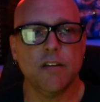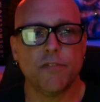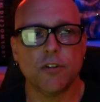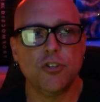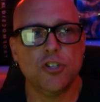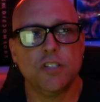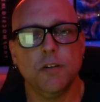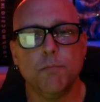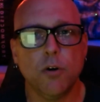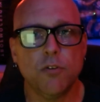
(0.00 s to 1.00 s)
if they're just
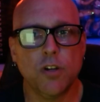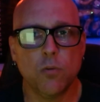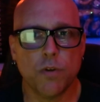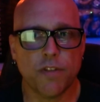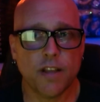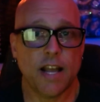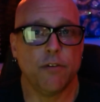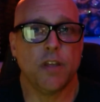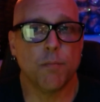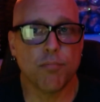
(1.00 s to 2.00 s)
emoting with like how
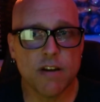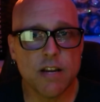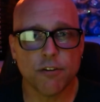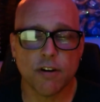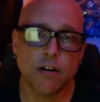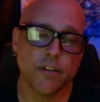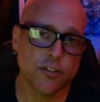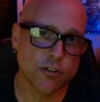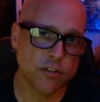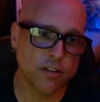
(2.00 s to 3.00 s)
they breathe or how they
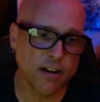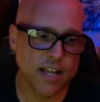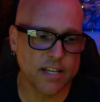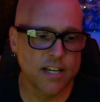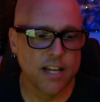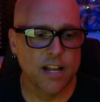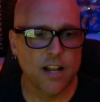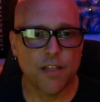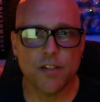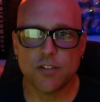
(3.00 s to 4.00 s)
turn their head.
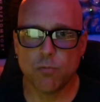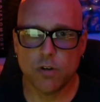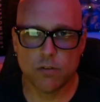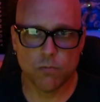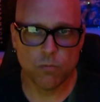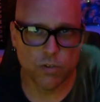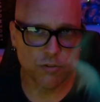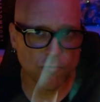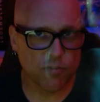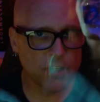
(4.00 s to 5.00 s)
This one was
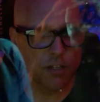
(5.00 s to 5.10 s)
really